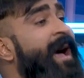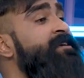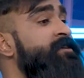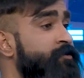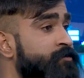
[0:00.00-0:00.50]

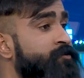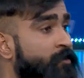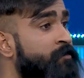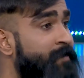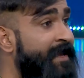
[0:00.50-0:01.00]
has a huge
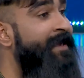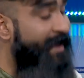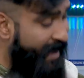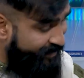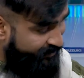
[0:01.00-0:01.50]
role to play.
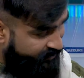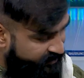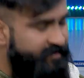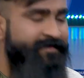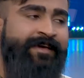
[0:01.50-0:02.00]
And
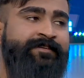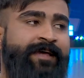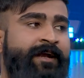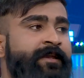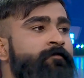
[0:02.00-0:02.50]
this is
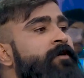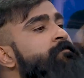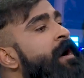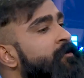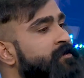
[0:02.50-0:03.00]
exactly what
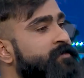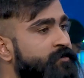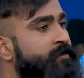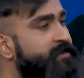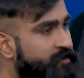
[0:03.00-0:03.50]
Maruti
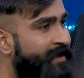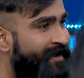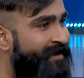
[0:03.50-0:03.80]
Suzuki is doing.